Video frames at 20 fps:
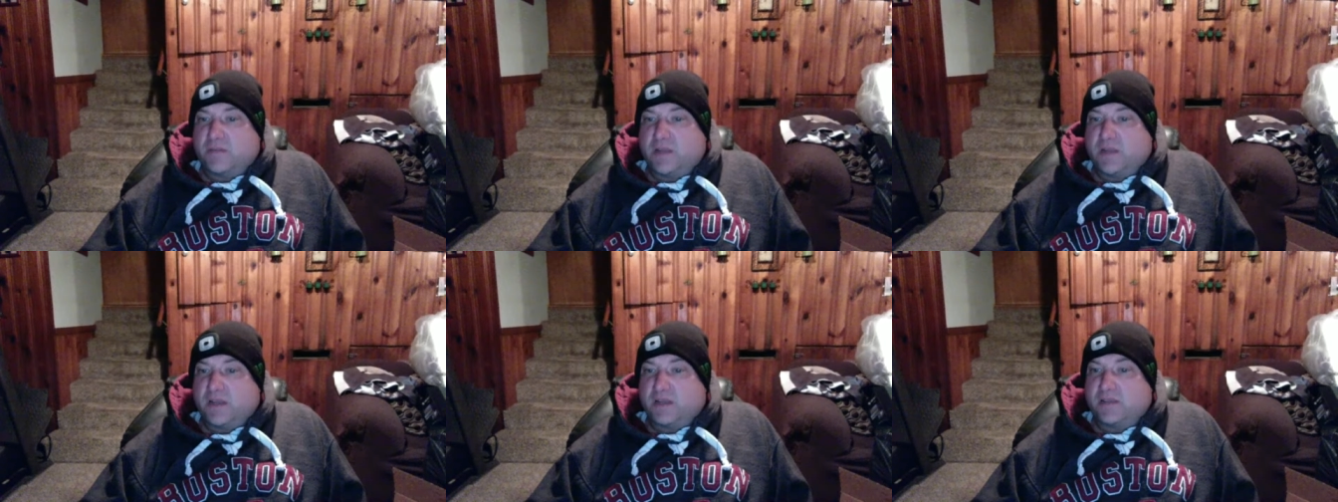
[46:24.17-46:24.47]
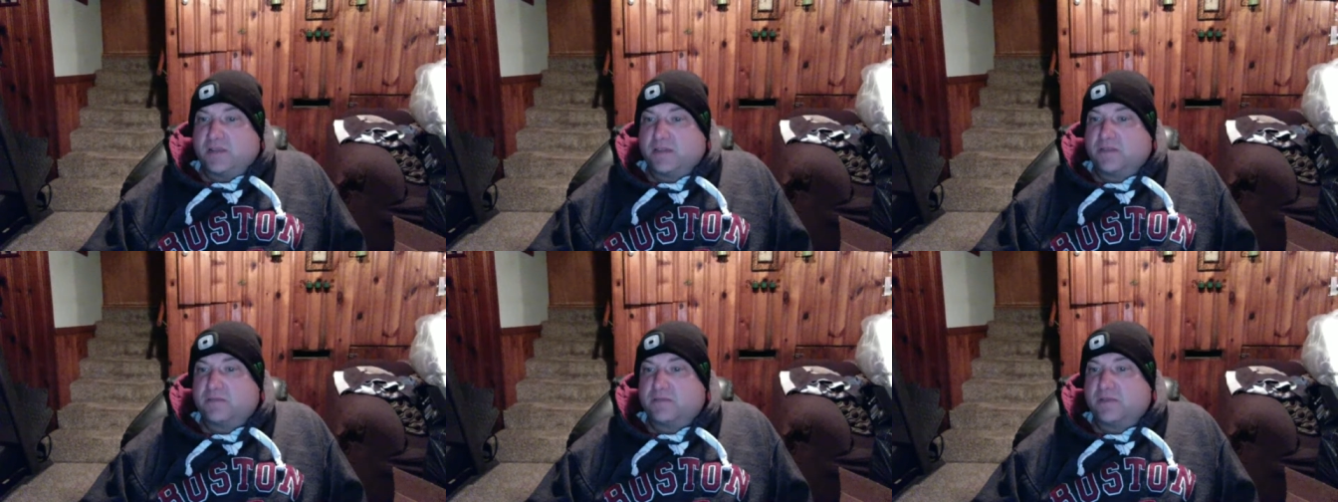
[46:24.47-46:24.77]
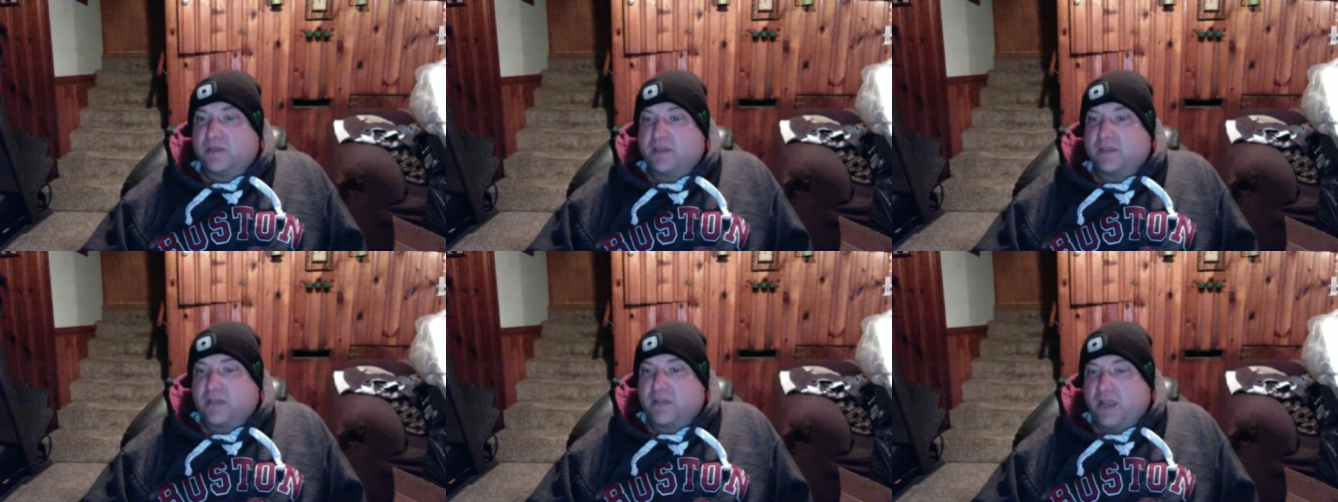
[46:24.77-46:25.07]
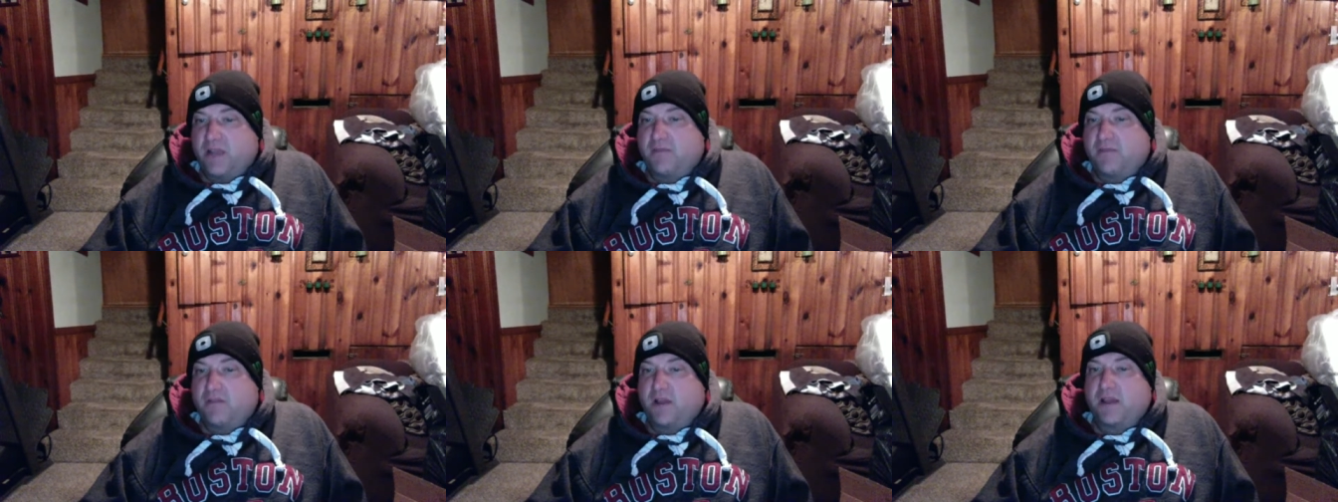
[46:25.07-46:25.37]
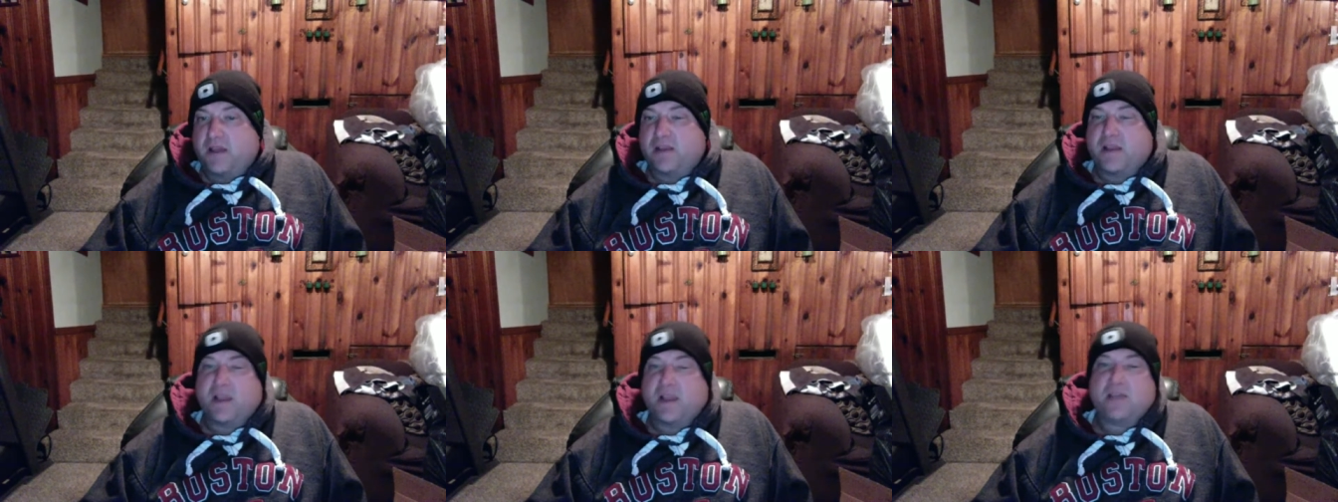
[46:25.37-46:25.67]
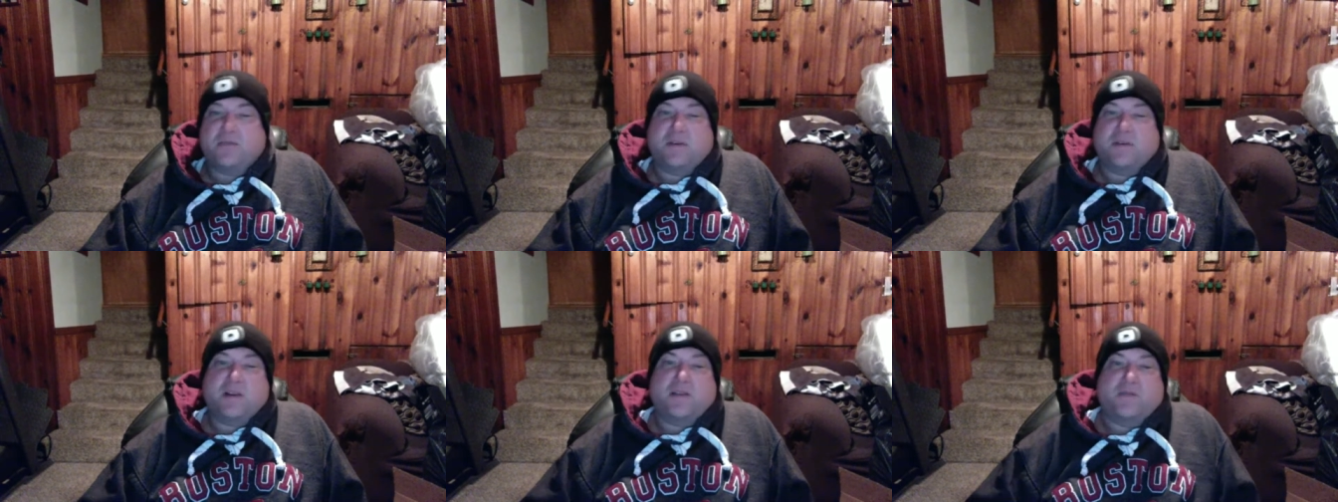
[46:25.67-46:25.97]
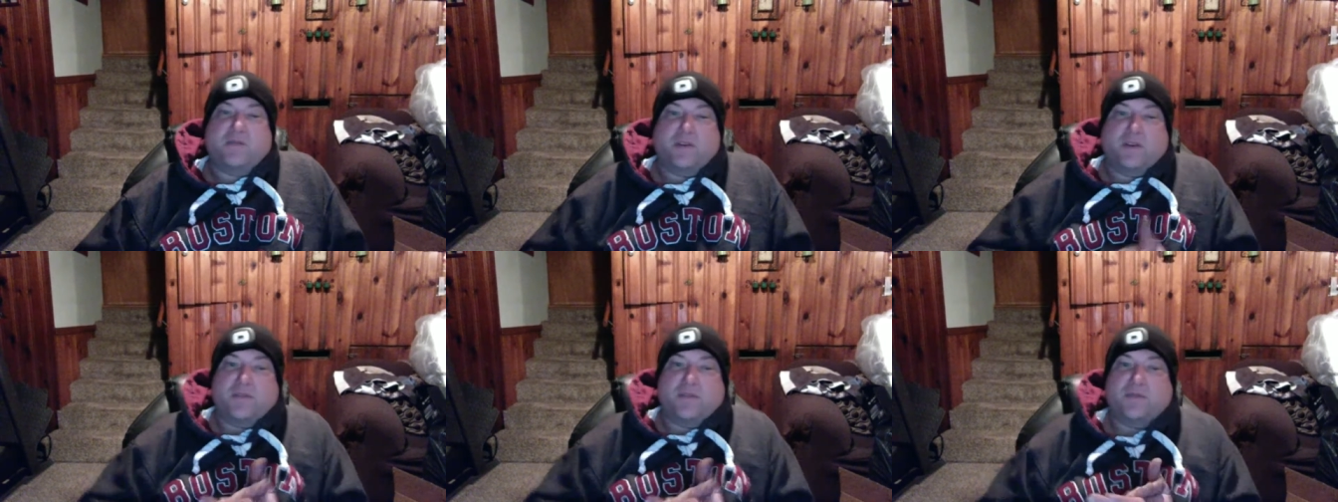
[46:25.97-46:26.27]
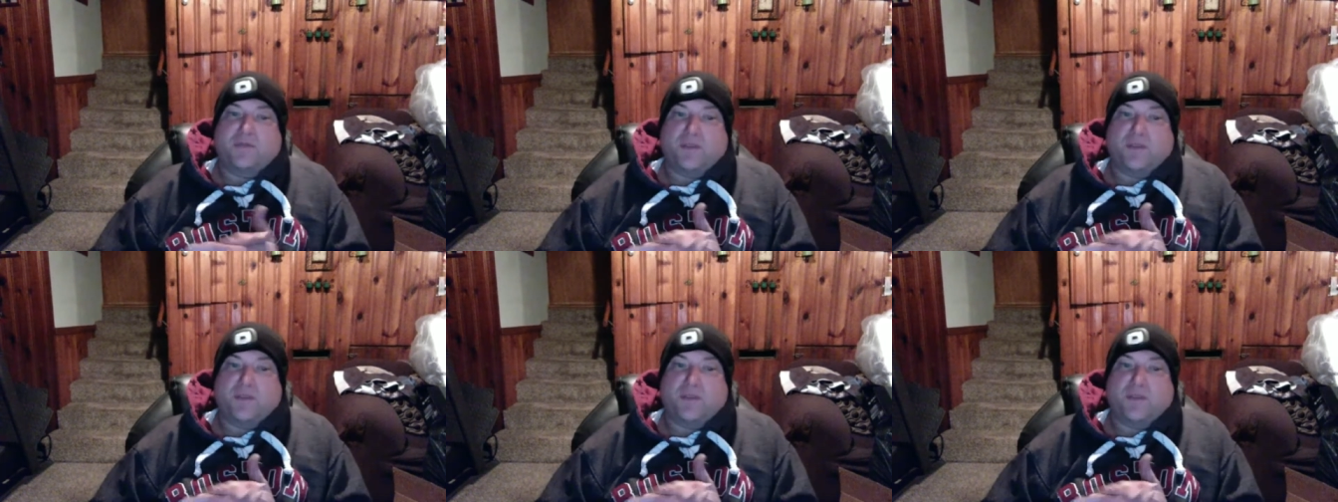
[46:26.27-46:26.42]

because I don't have enough